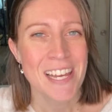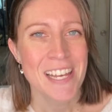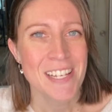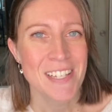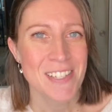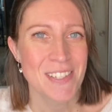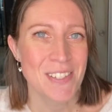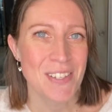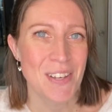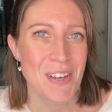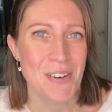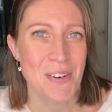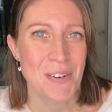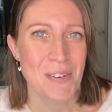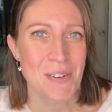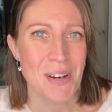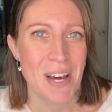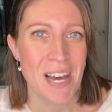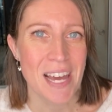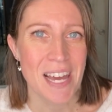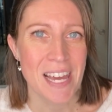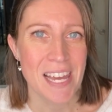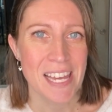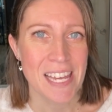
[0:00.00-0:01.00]
So
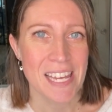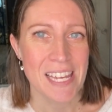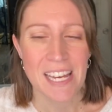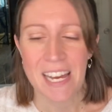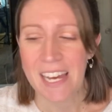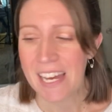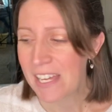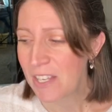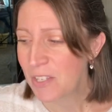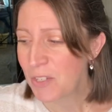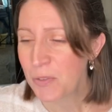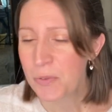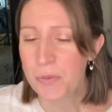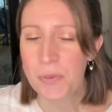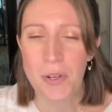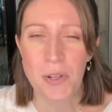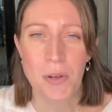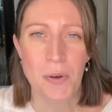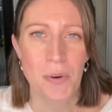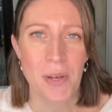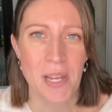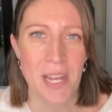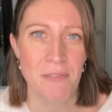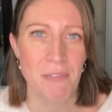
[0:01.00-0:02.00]
I do
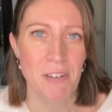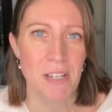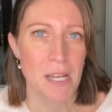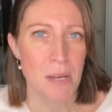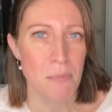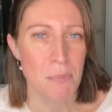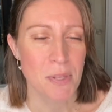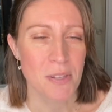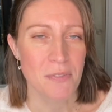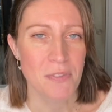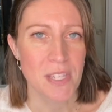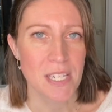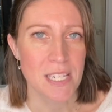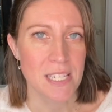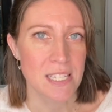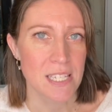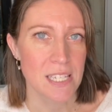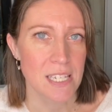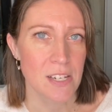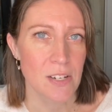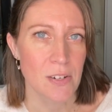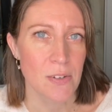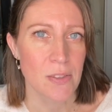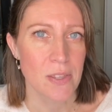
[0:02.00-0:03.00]
know I have a couple of things
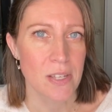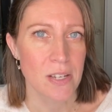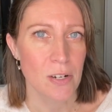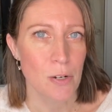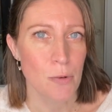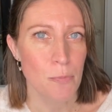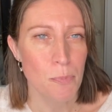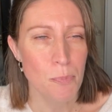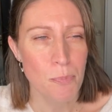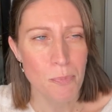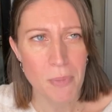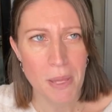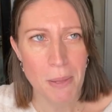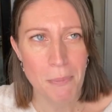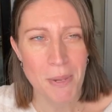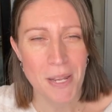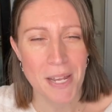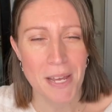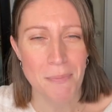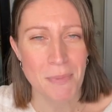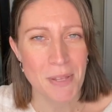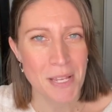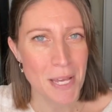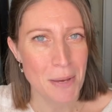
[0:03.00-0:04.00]
in here that are maybe
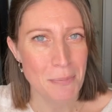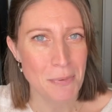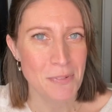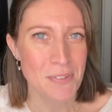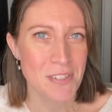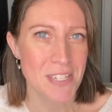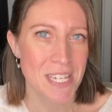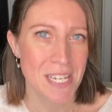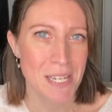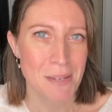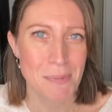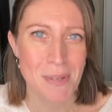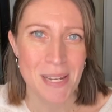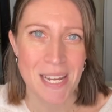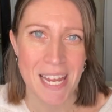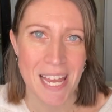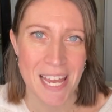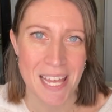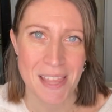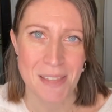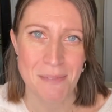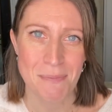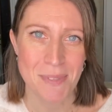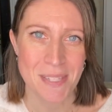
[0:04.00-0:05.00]
not my cup of tea, but I
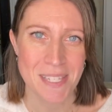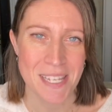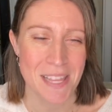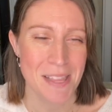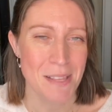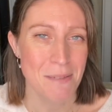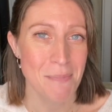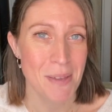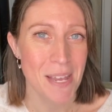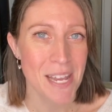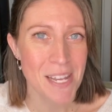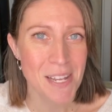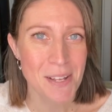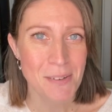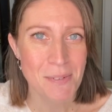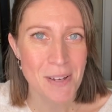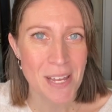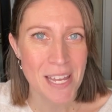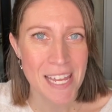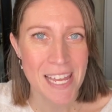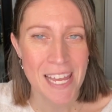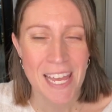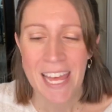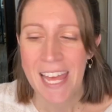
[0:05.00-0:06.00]
had them send them
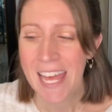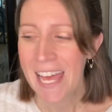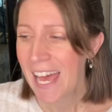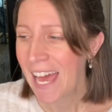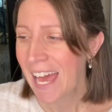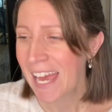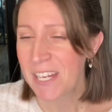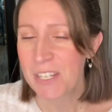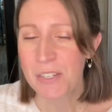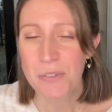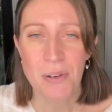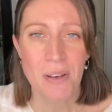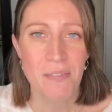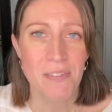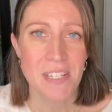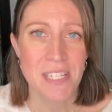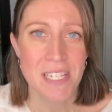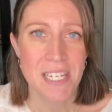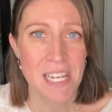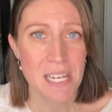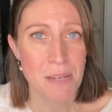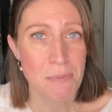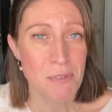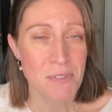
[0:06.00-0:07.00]
anyway. I do have a
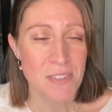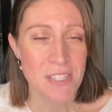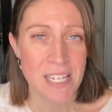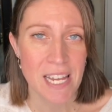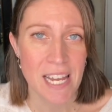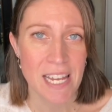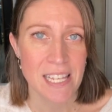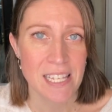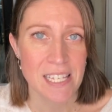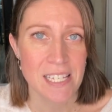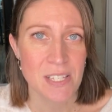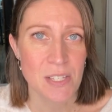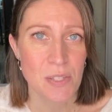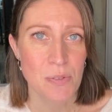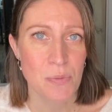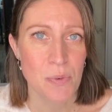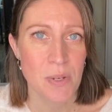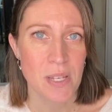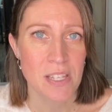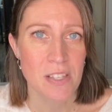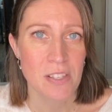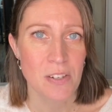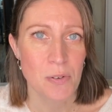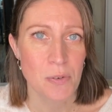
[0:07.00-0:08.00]
team of stylists
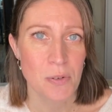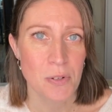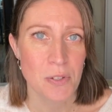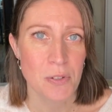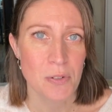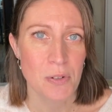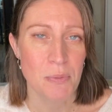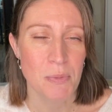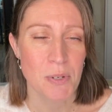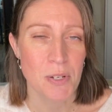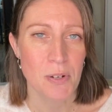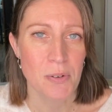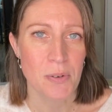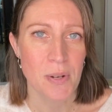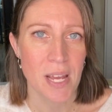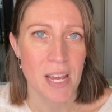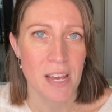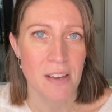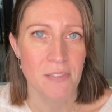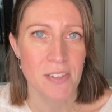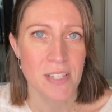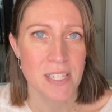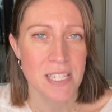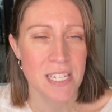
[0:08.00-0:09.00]
with Nordstrom. You don't
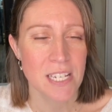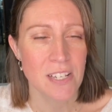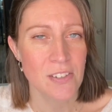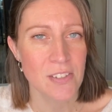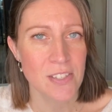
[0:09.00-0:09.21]
have a single